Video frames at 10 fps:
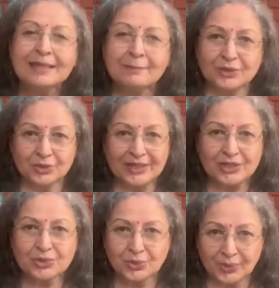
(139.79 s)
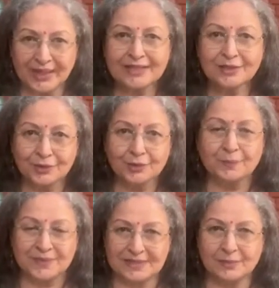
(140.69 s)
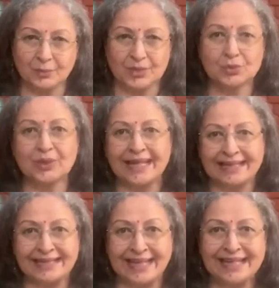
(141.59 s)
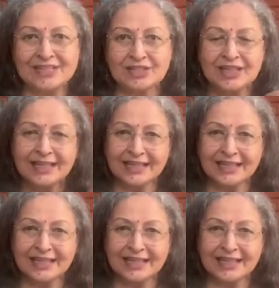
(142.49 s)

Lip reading: but you need to create groups which will engage